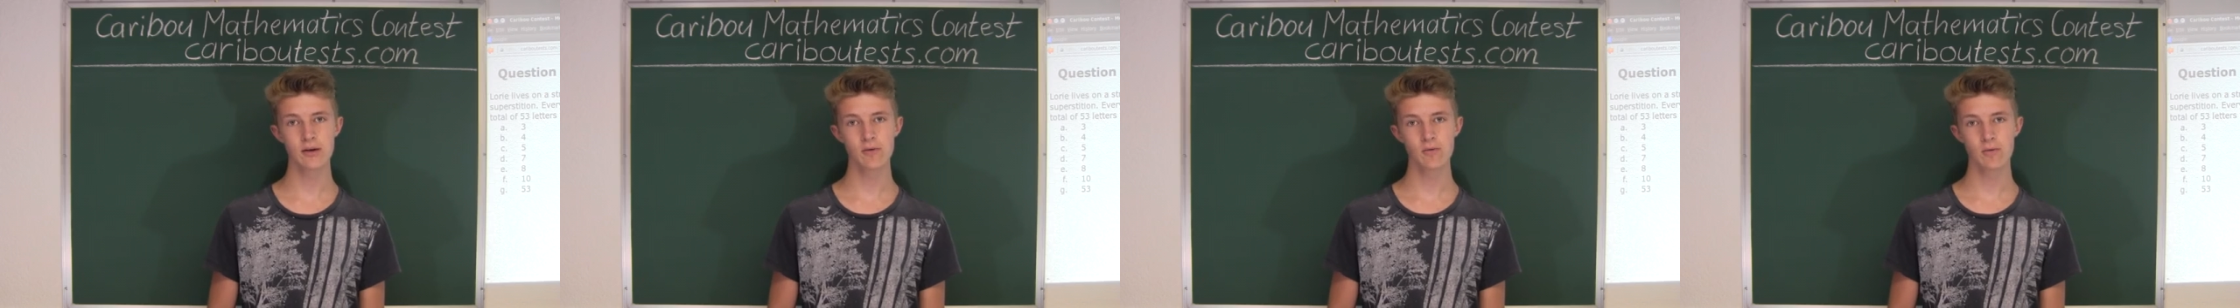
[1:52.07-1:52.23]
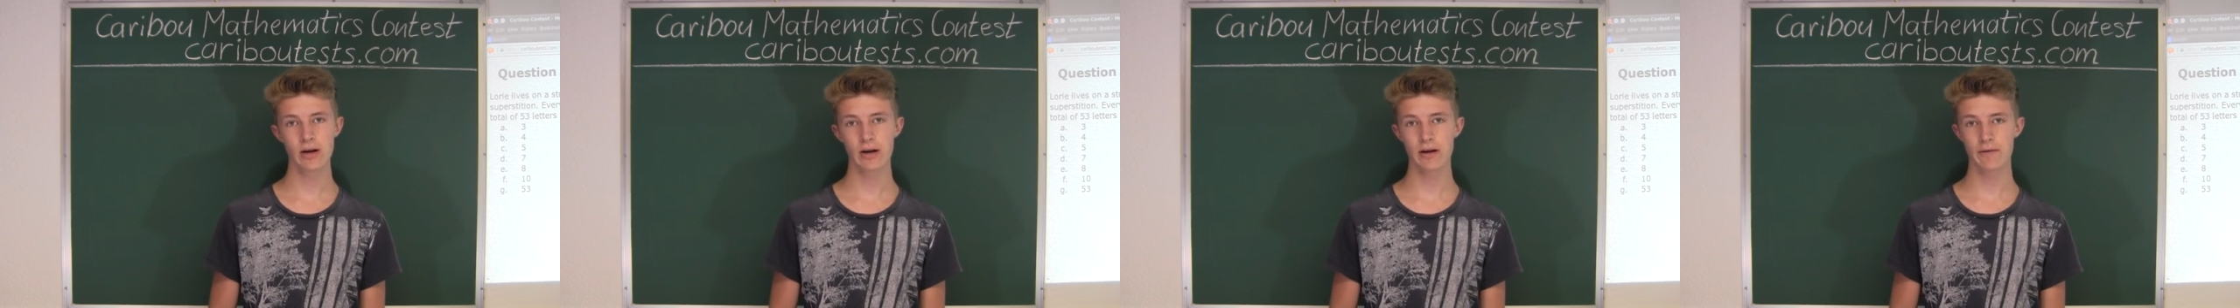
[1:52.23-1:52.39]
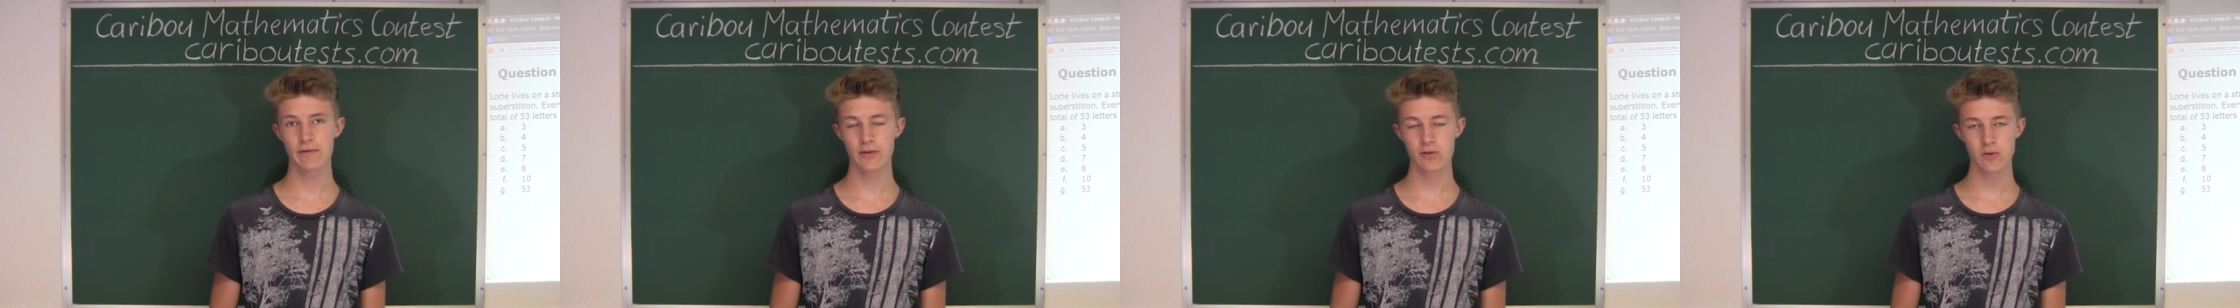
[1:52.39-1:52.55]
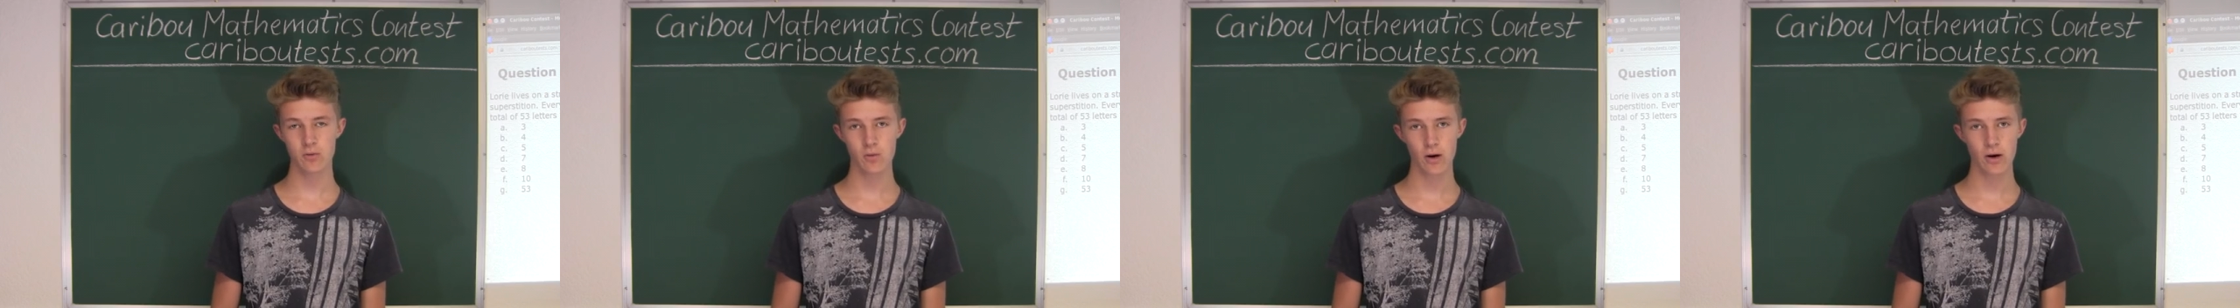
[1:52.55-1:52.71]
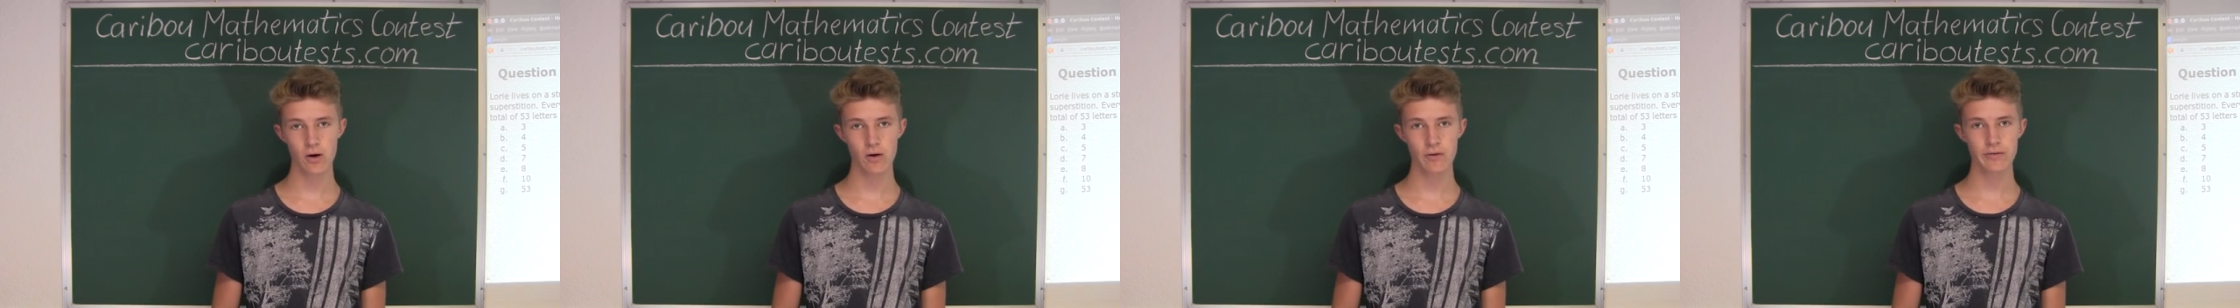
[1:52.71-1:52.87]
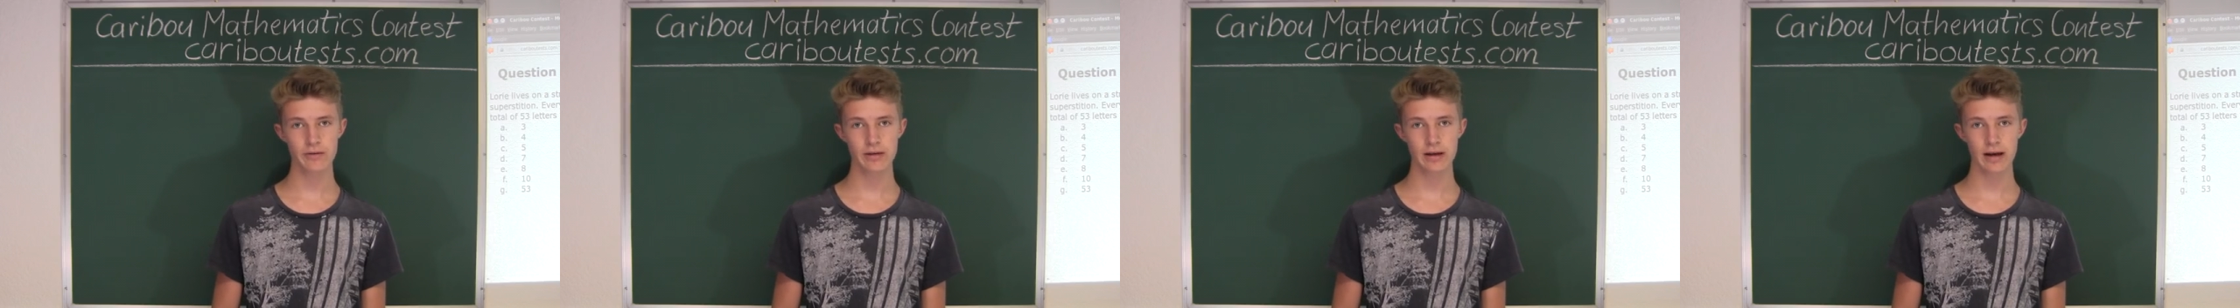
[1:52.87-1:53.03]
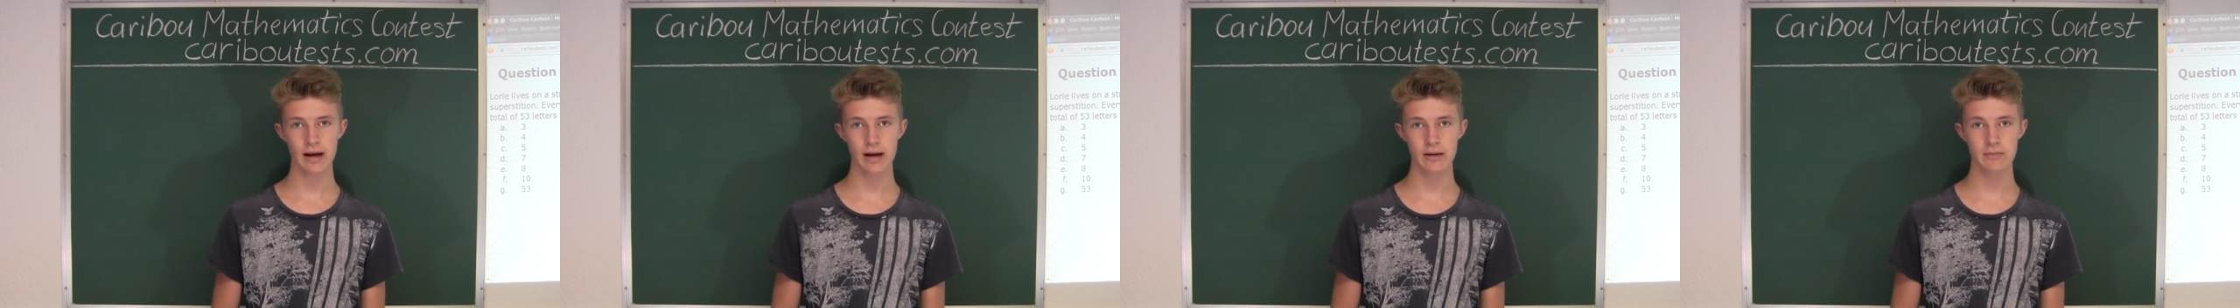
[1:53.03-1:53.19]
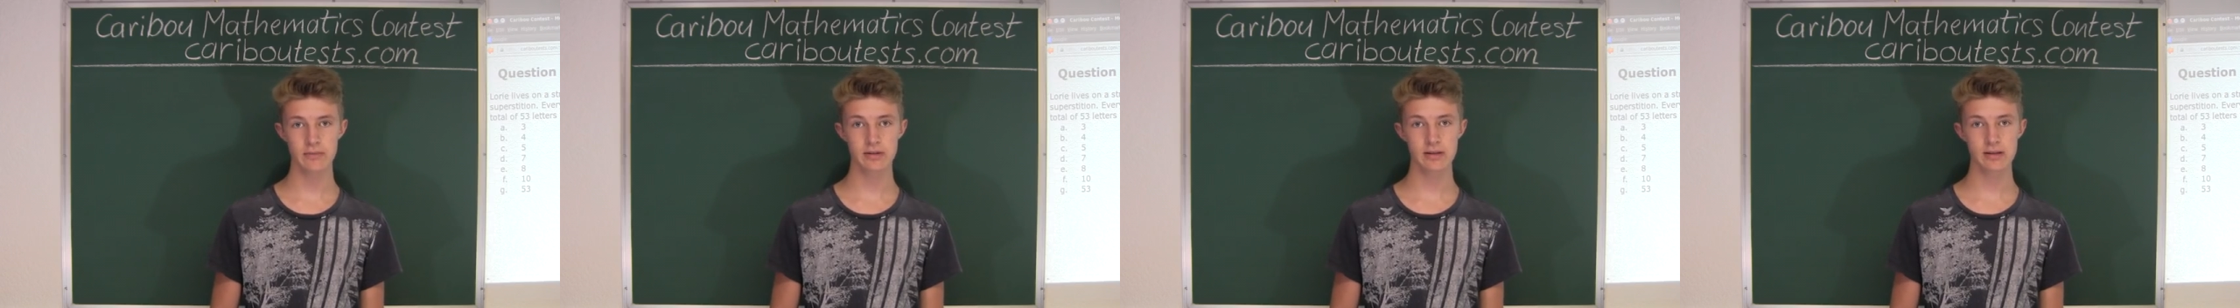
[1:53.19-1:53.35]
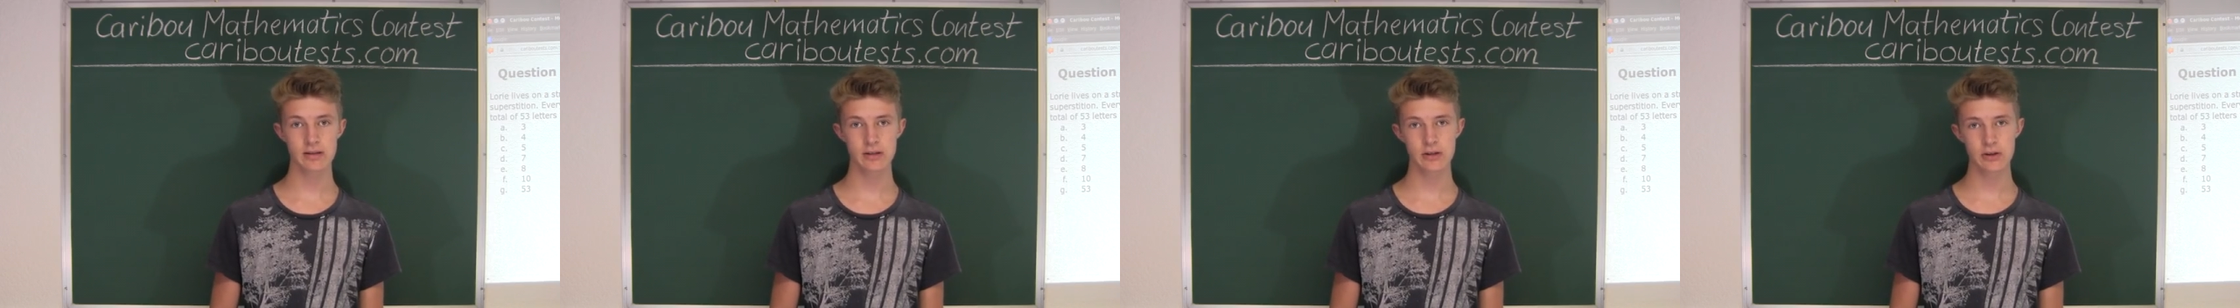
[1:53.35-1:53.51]
we have 12
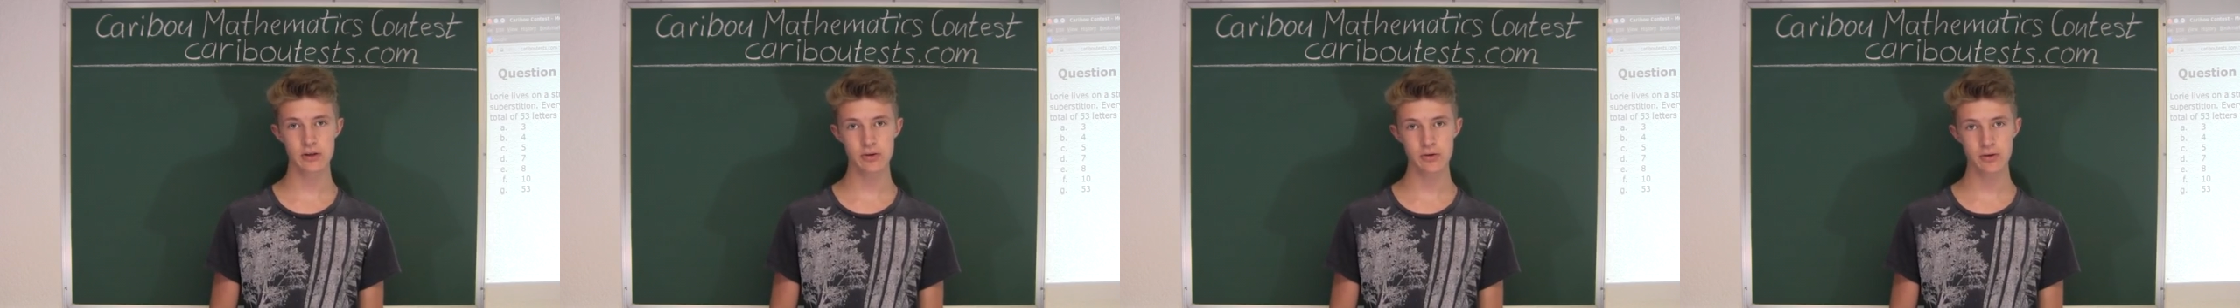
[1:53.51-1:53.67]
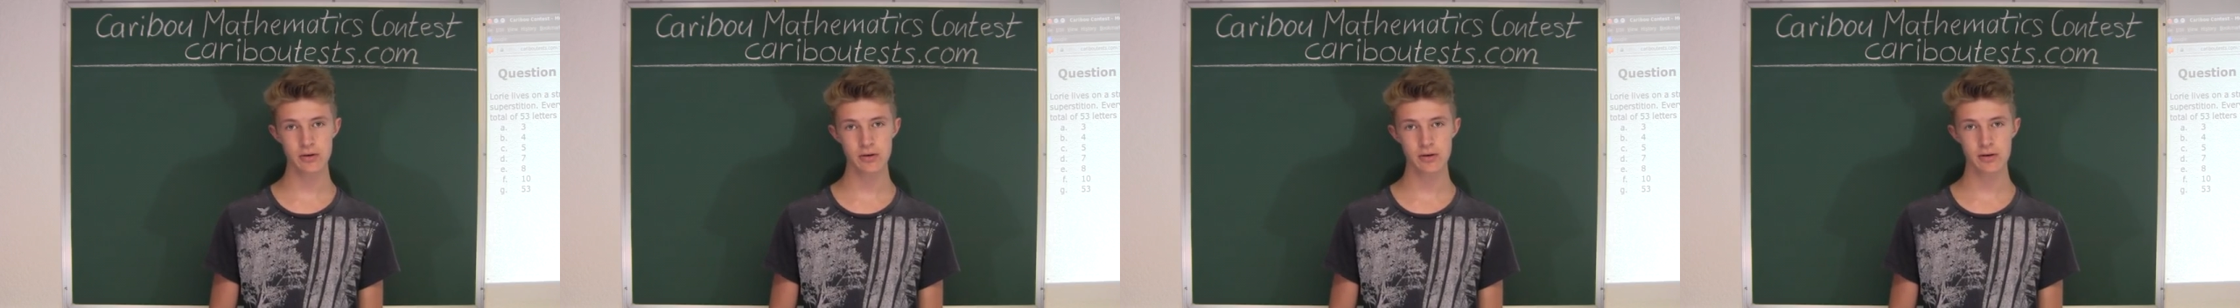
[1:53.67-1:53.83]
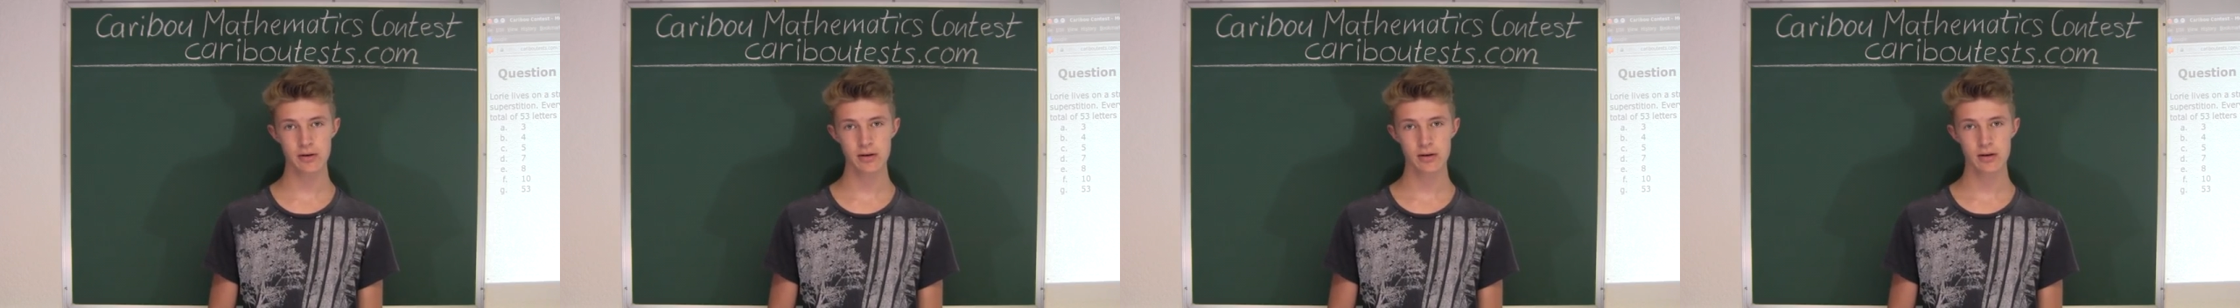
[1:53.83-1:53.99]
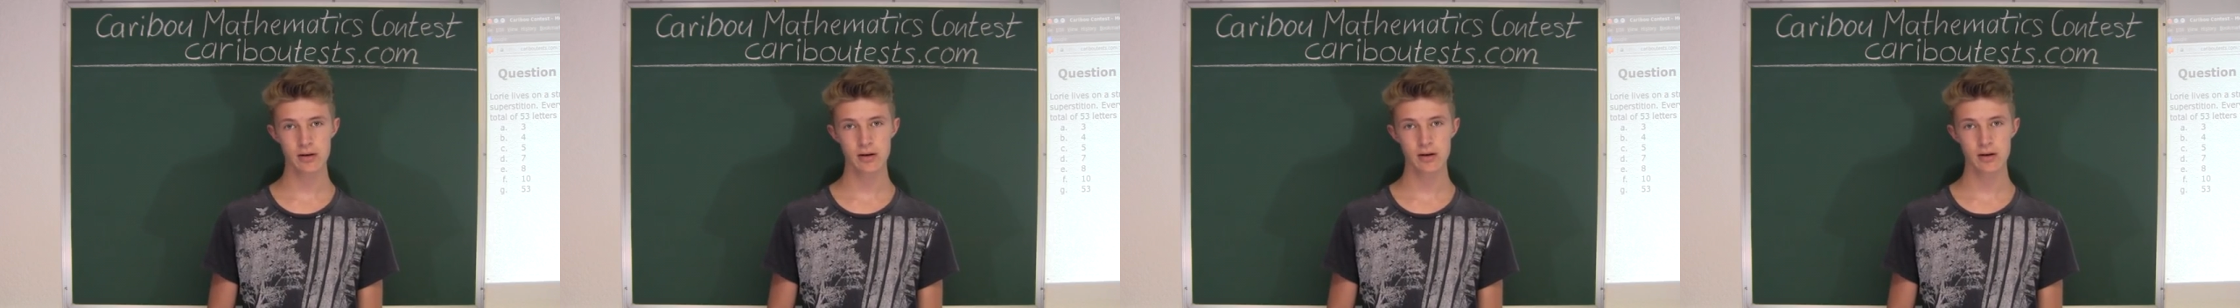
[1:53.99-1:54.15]
times 2.